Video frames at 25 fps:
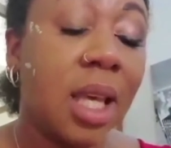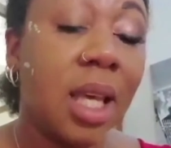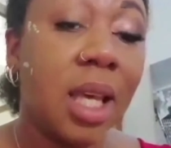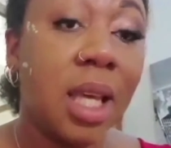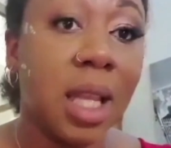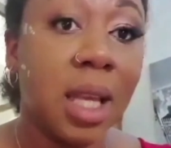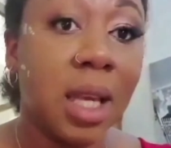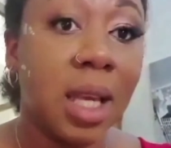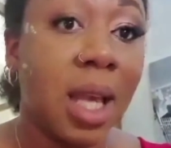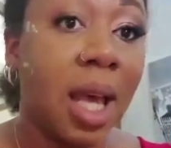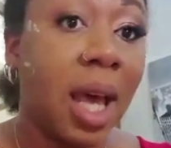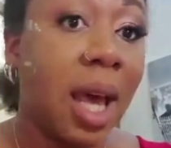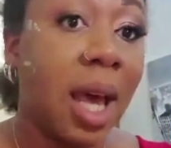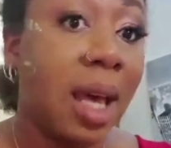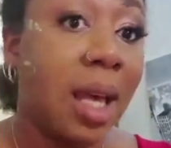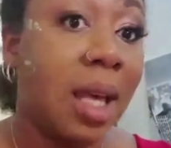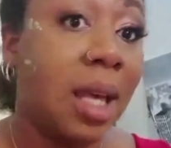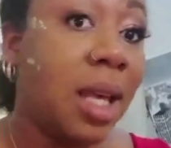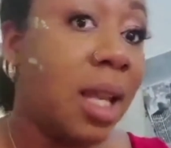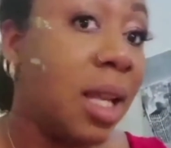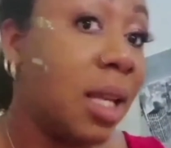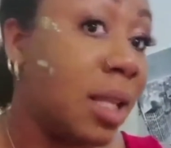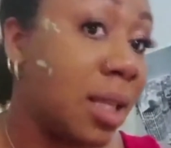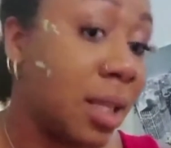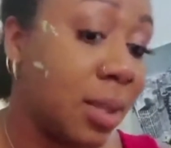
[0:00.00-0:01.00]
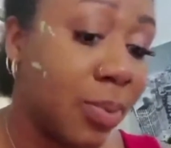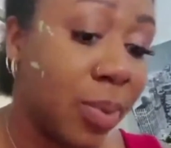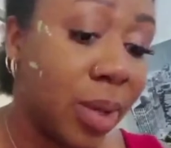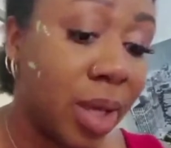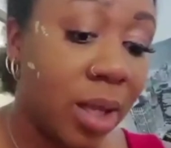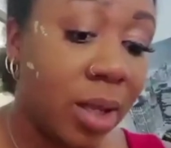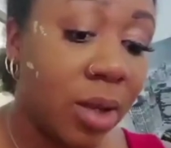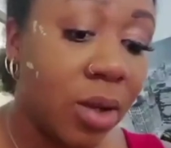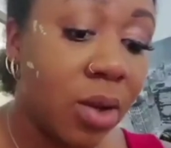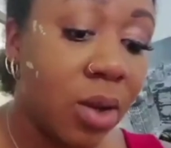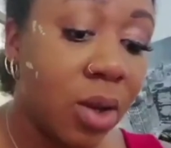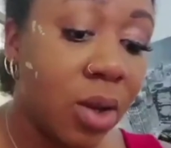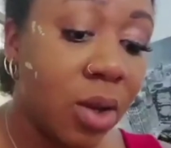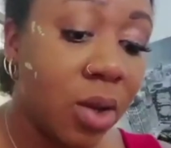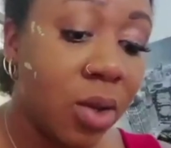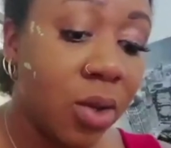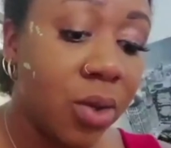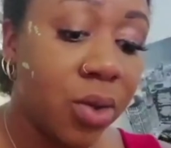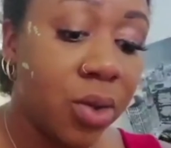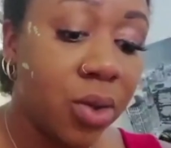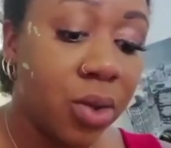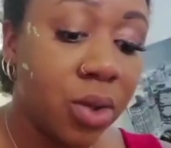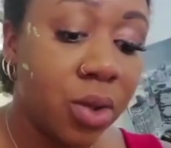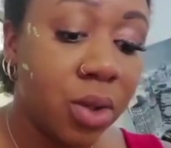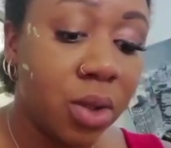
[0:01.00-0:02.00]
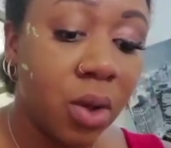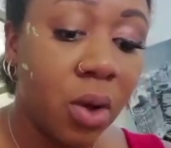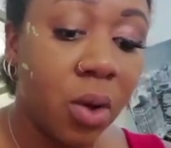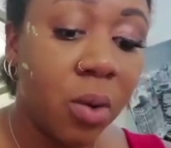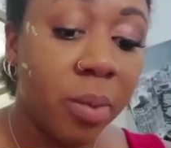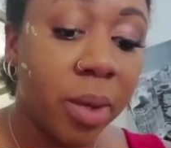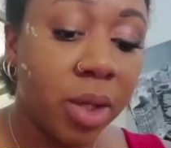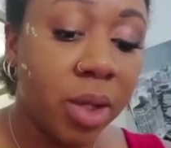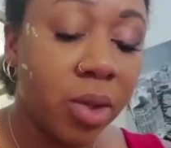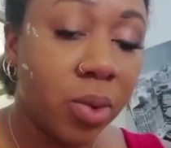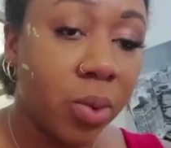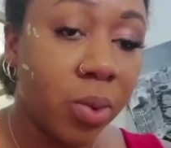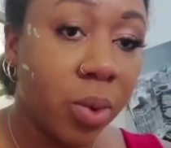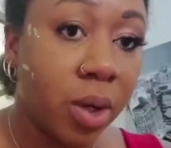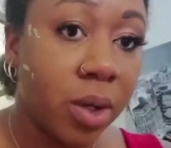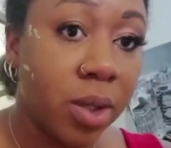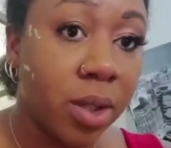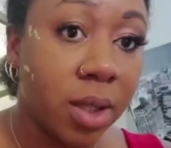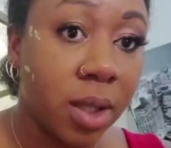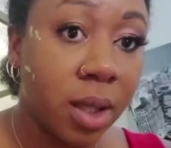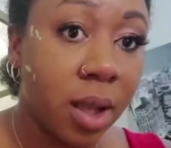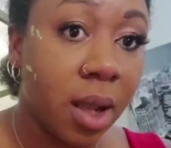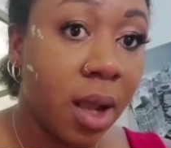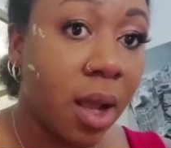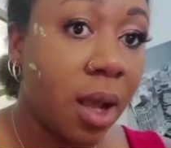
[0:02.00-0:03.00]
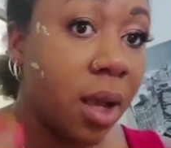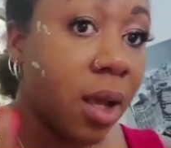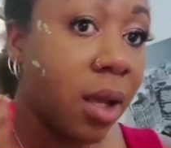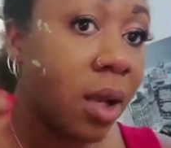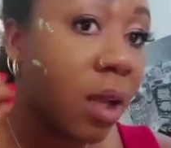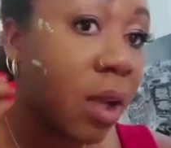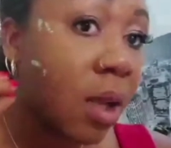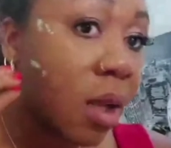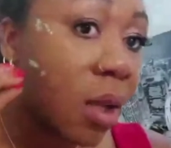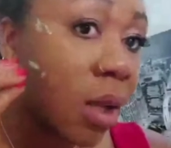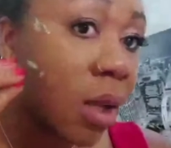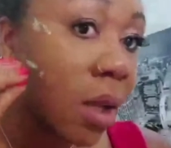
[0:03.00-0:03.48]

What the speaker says: It has been so much worse than that.